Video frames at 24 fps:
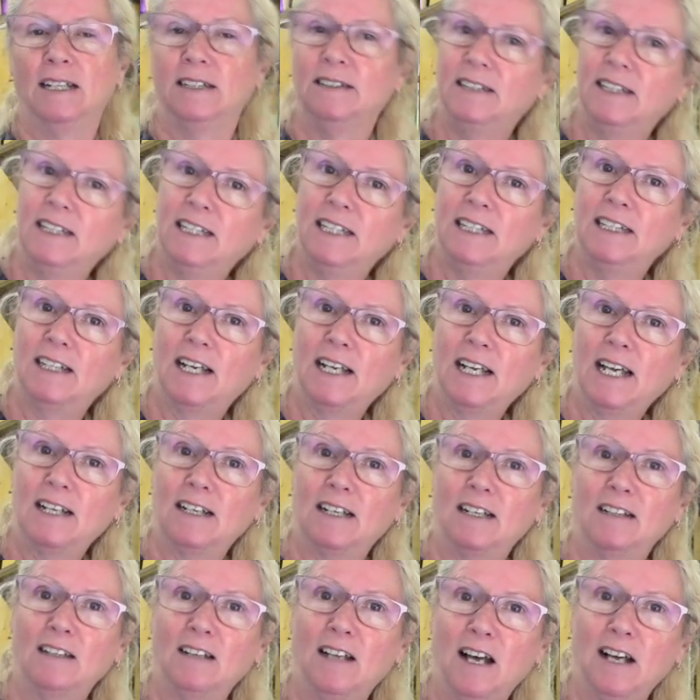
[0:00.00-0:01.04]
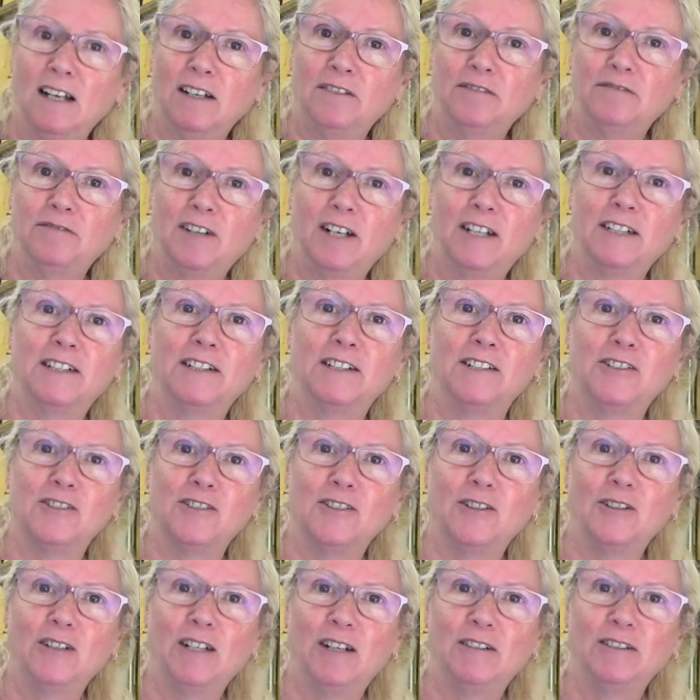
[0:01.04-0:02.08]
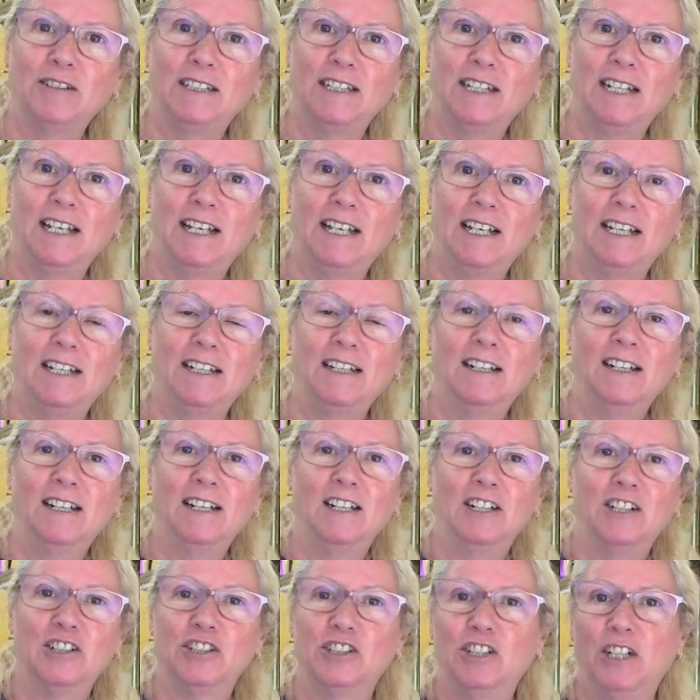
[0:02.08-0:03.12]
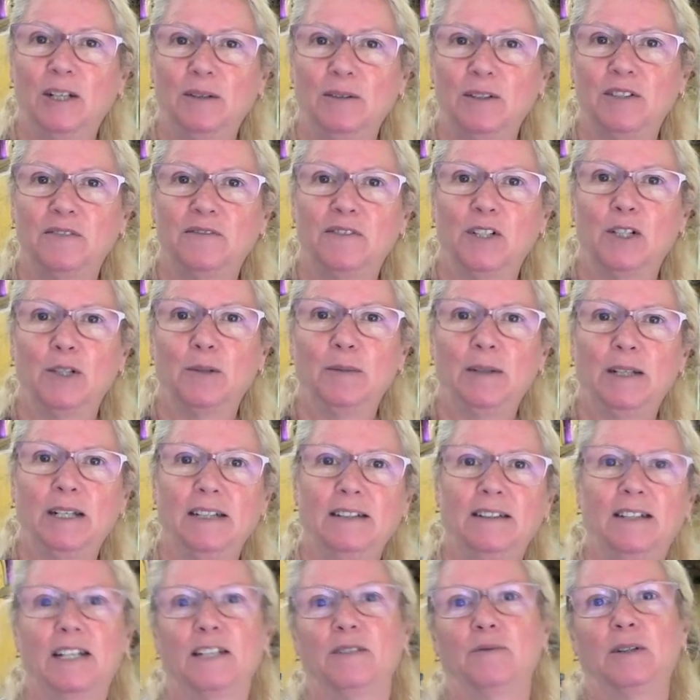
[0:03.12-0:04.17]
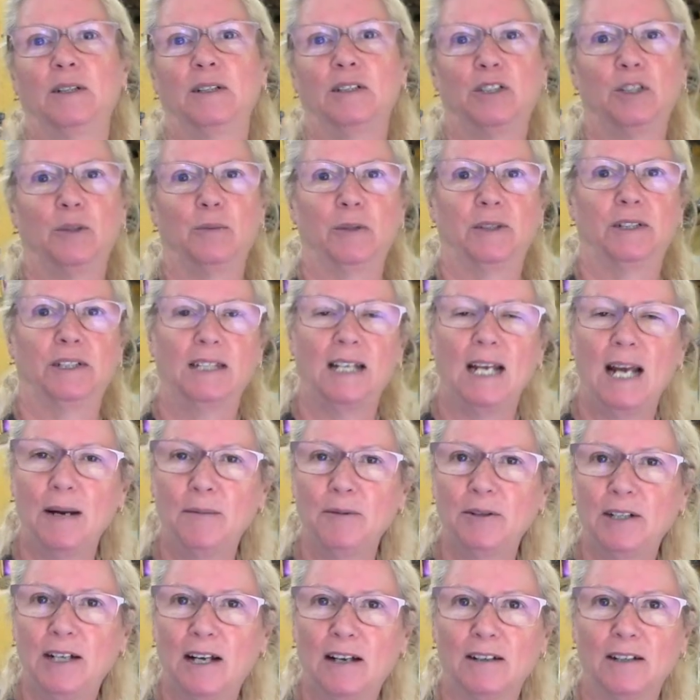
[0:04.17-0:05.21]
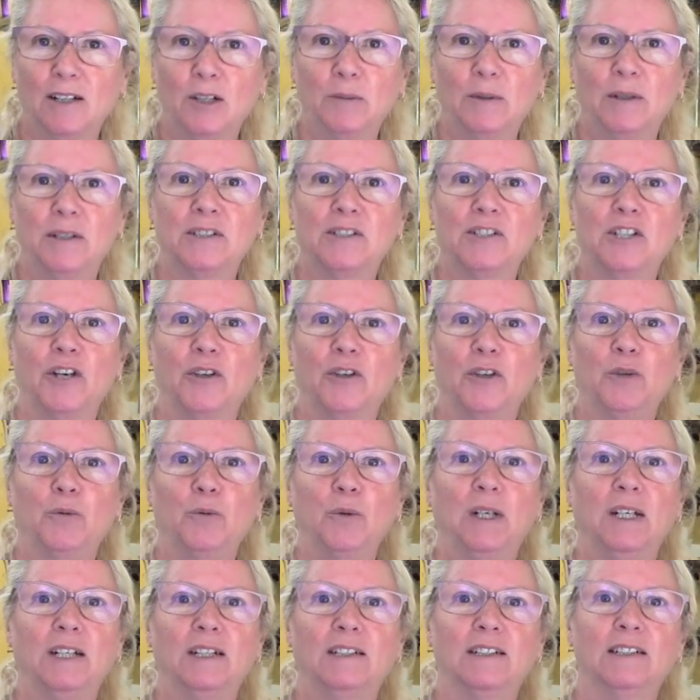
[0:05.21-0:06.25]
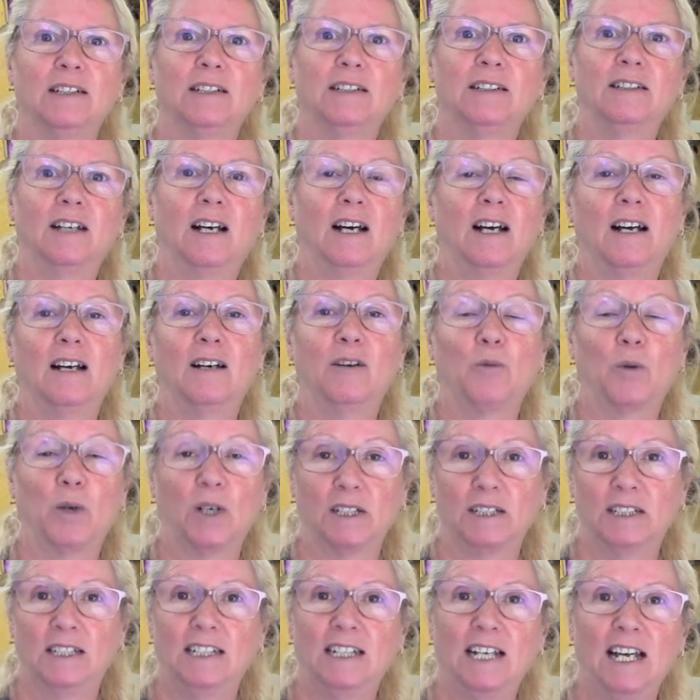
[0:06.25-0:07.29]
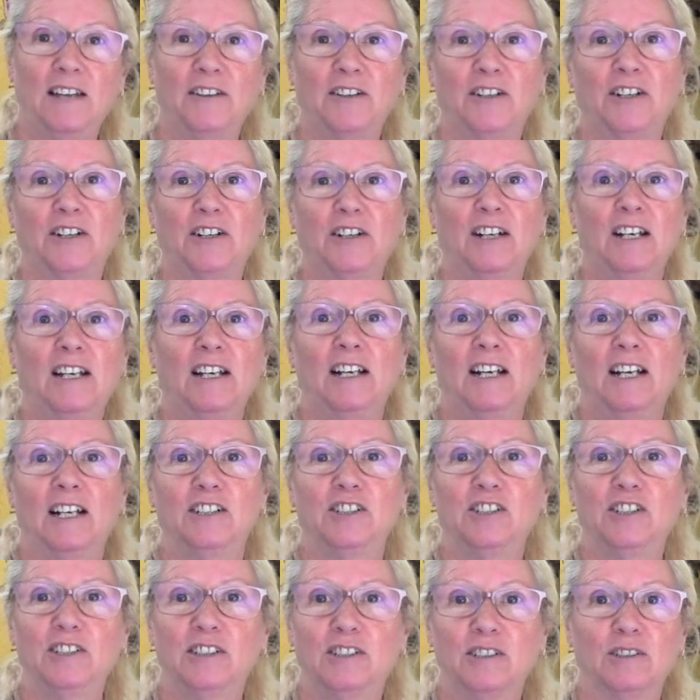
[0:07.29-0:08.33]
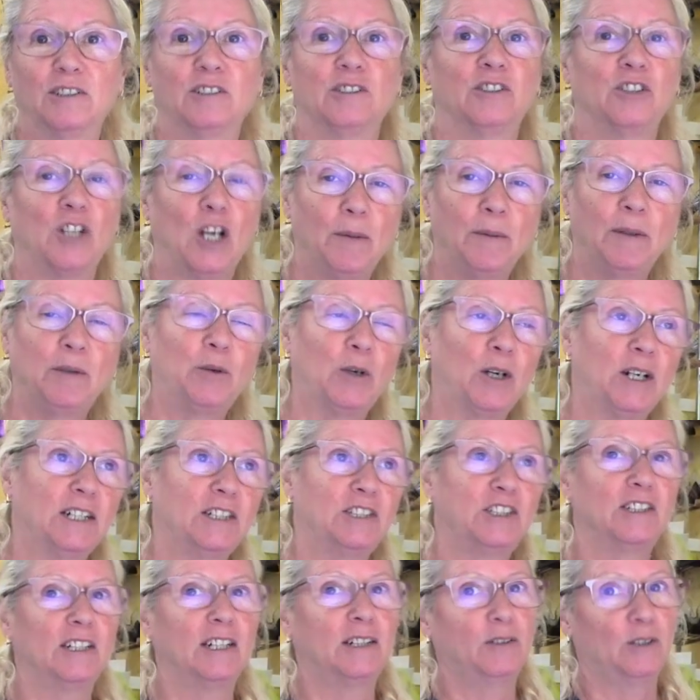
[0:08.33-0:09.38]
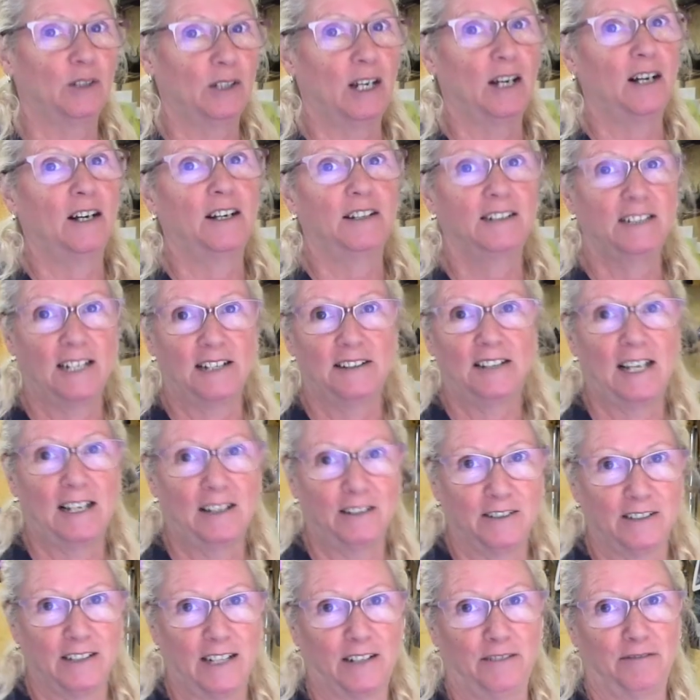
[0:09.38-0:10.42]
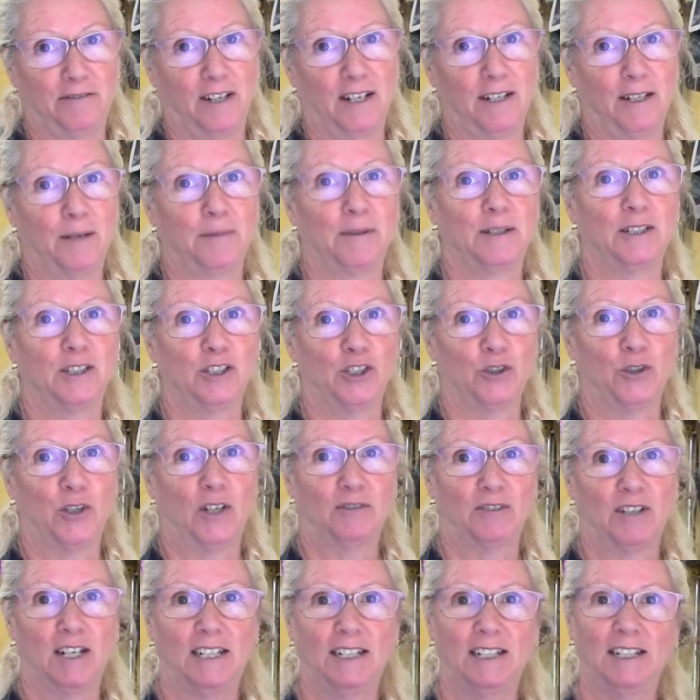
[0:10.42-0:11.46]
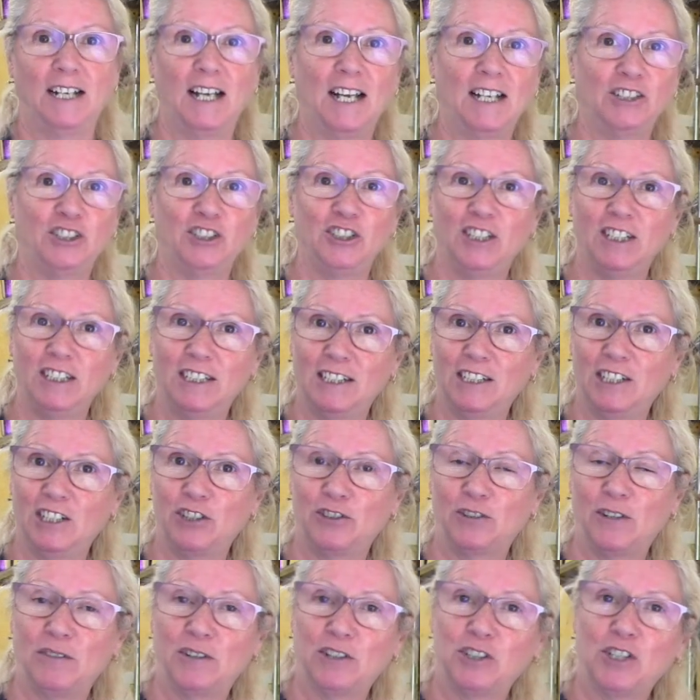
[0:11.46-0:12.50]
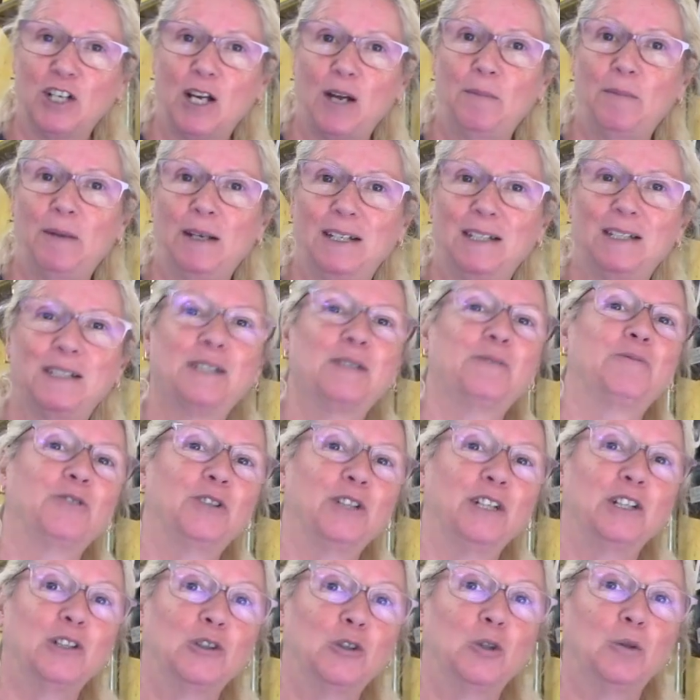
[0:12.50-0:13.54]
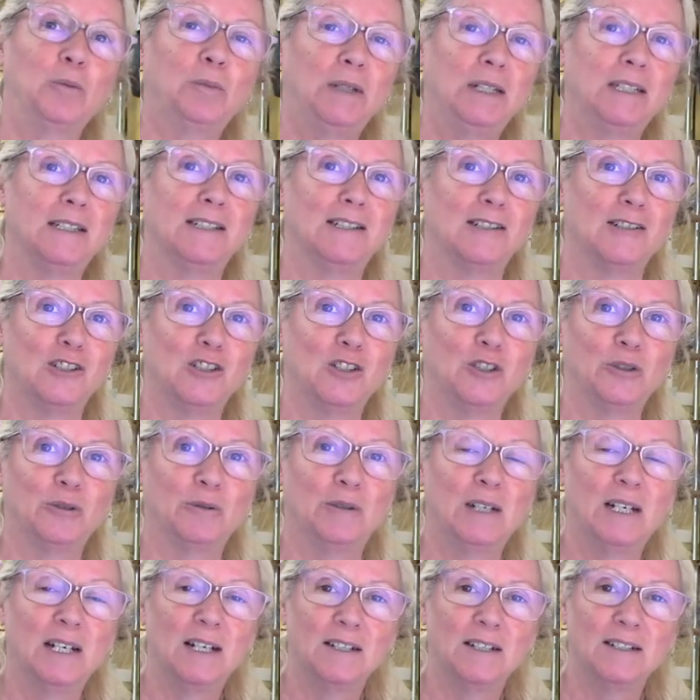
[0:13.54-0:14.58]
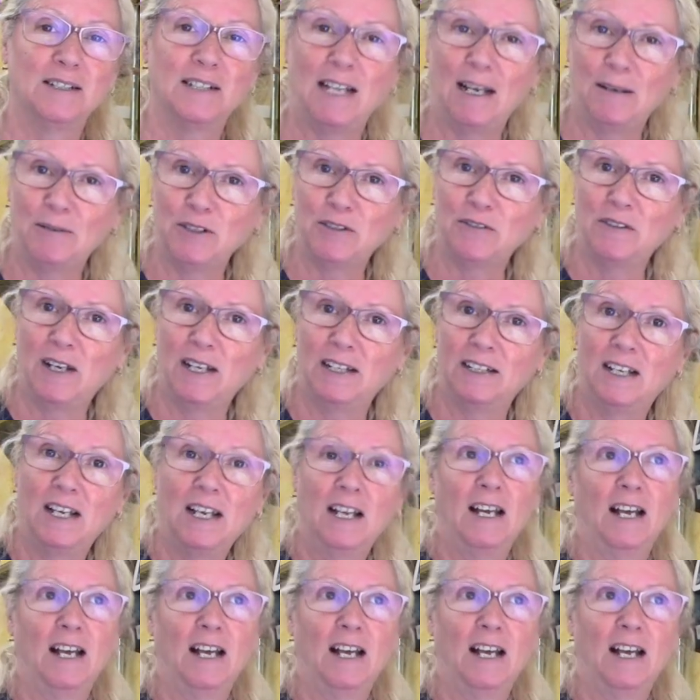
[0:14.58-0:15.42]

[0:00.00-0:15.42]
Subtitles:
Nikki and I had a lot of fun in the studio today. She was filming, then she put the camera down a little bit so that we could work together. And she saw me work and she's like, yeah, that looks like fun. I'm going to join right in. And she did a terrific job making some really cool pieces too. So that was fun.